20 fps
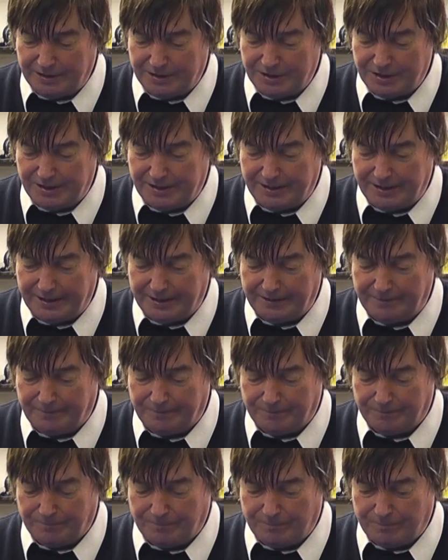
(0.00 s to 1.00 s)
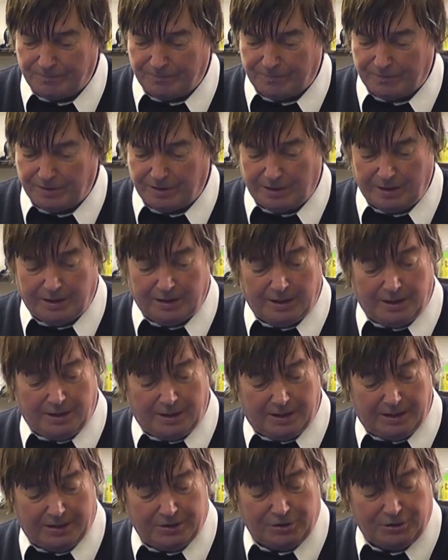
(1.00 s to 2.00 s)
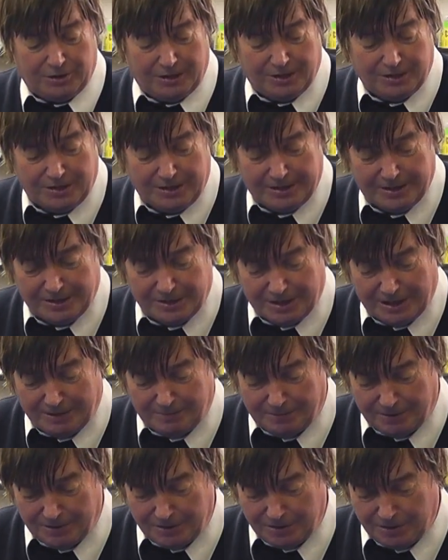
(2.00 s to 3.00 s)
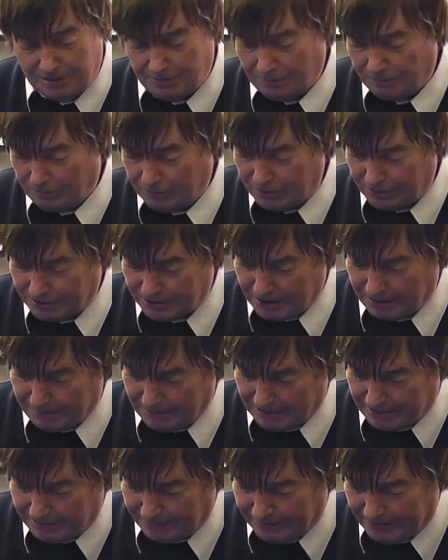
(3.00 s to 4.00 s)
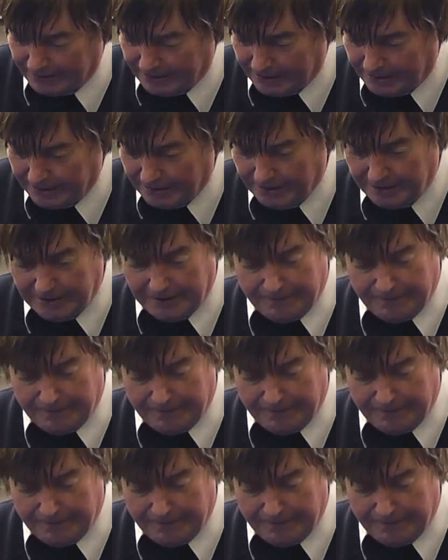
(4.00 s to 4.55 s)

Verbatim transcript: that's in there. As you can see, this element, which has come out of here,